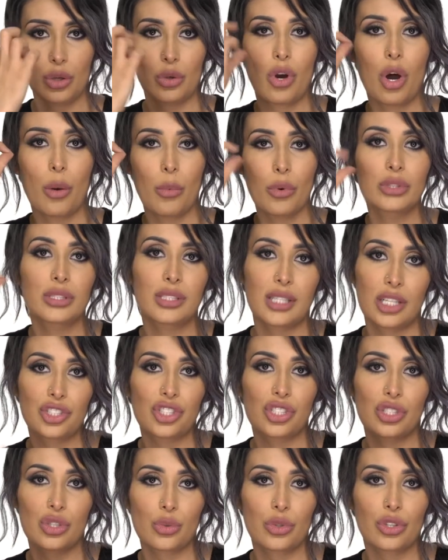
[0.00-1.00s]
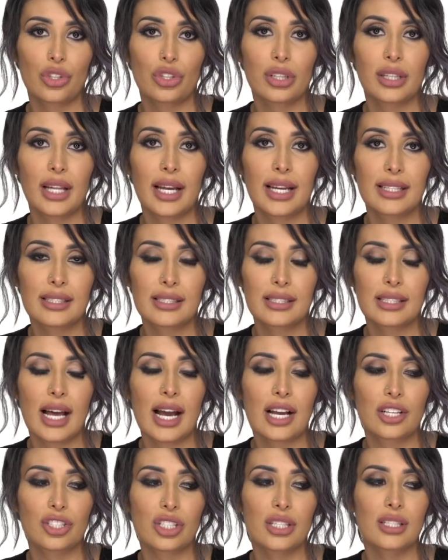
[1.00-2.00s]
almost touches with your client's
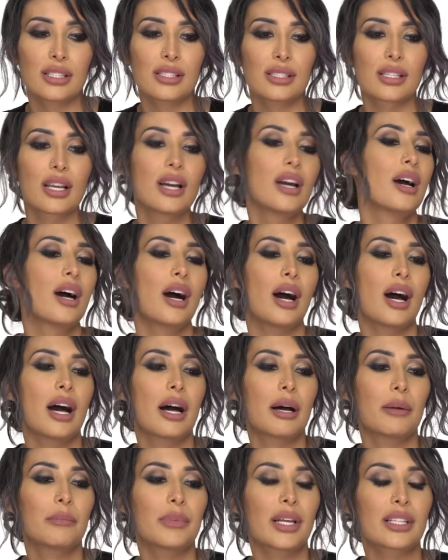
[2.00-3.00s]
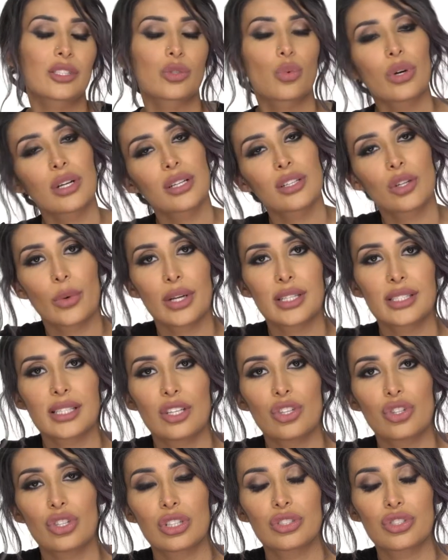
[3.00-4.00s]
lashes. That's one of the ways
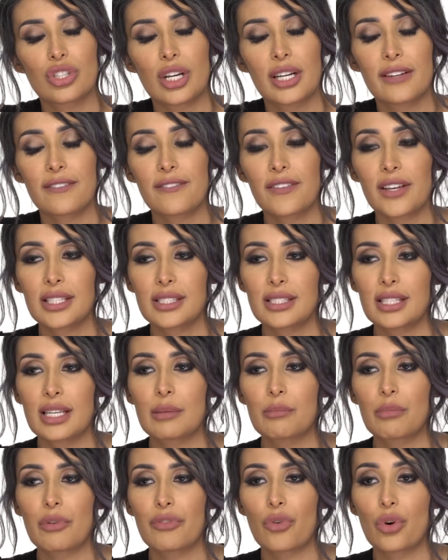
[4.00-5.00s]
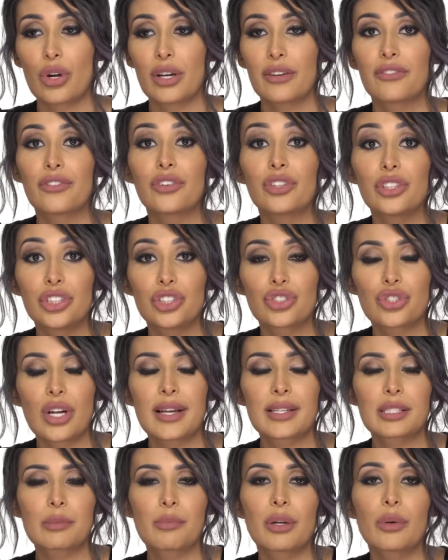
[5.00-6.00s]
that you can try to fix it before it fully
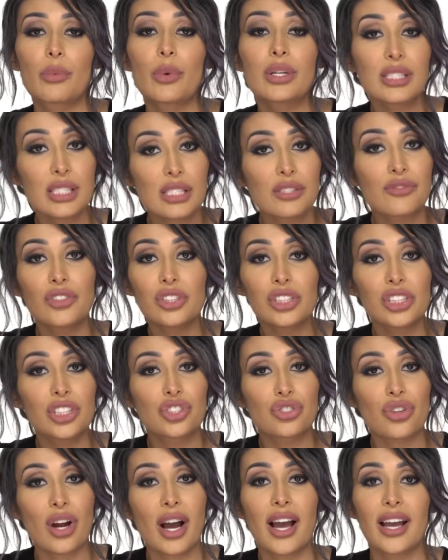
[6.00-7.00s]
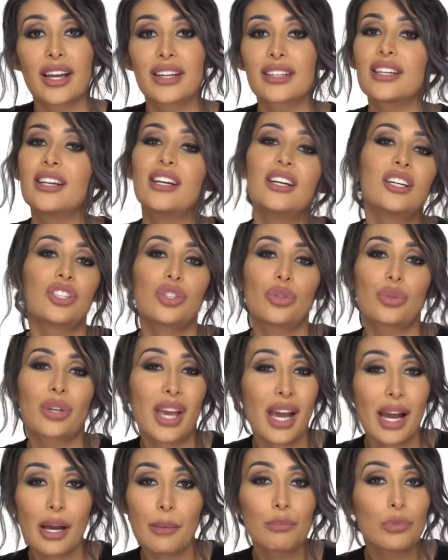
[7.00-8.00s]
dries. But once it's fully dried, you
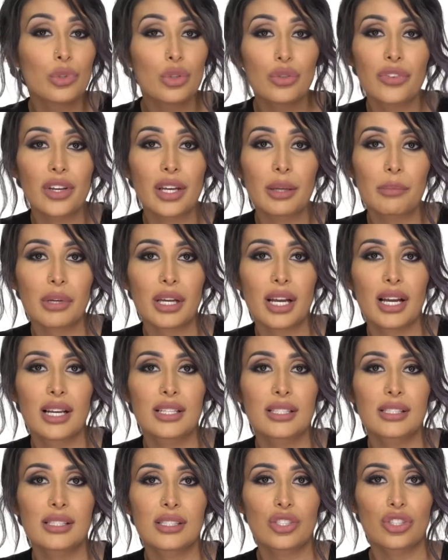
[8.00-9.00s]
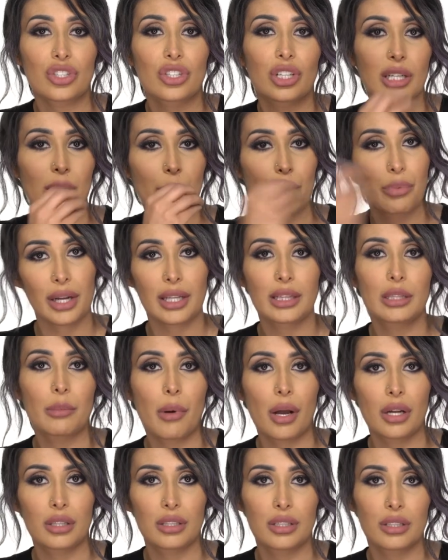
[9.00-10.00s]
can't move it because you're going to break the
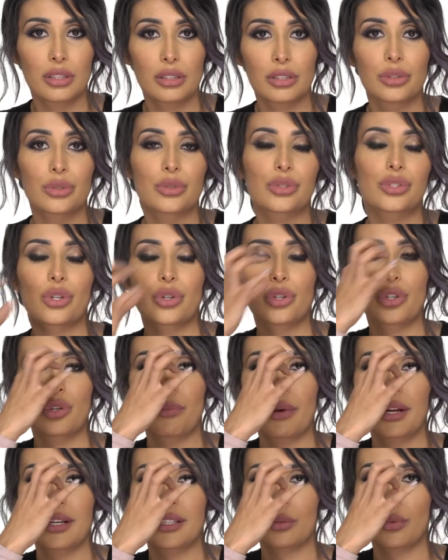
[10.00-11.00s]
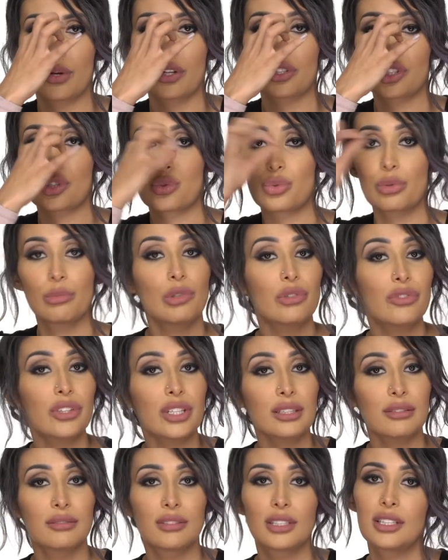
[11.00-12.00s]
bond of the glue, so you might as well just remove
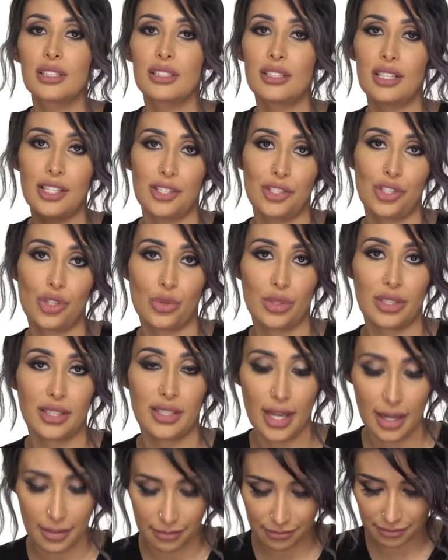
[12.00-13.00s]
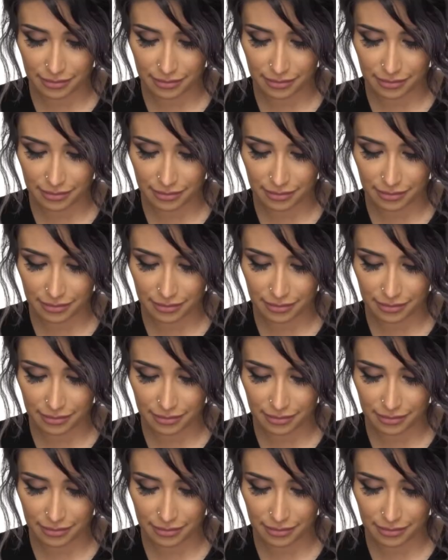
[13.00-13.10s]
it and do it again.